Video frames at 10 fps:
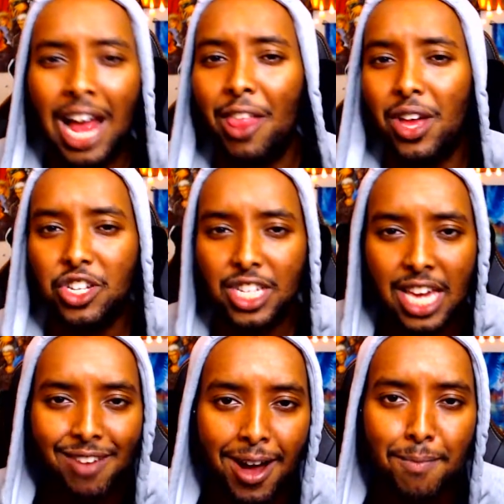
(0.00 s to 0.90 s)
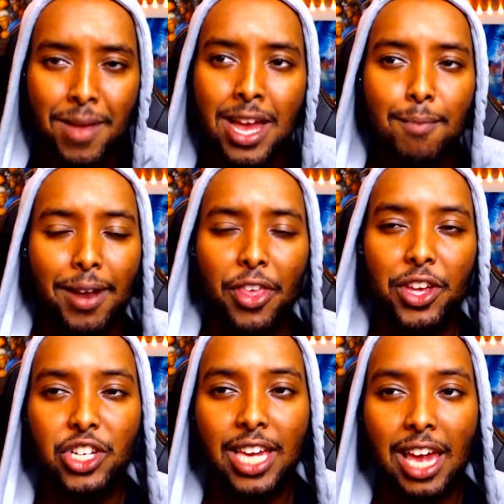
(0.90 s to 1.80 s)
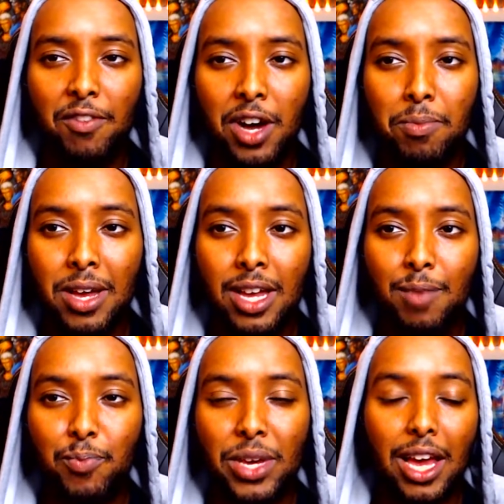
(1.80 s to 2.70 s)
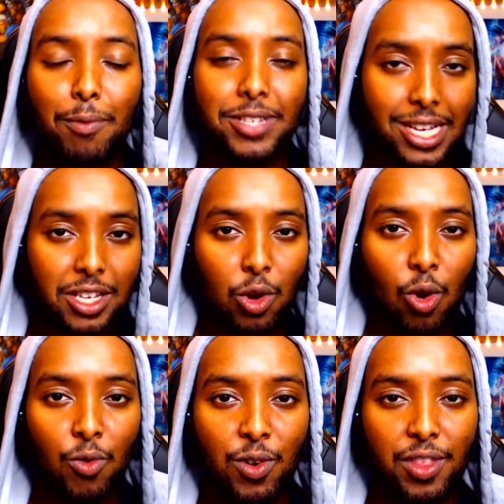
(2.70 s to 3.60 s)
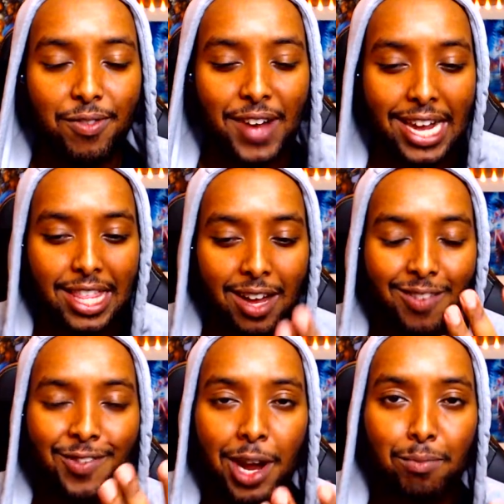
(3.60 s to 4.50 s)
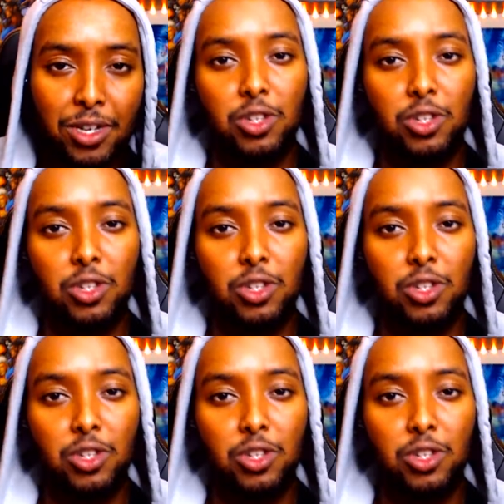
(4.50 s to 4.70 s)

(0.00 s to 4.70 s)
I thought she gave up, but I think she gave up obsessing over the fact of numbers.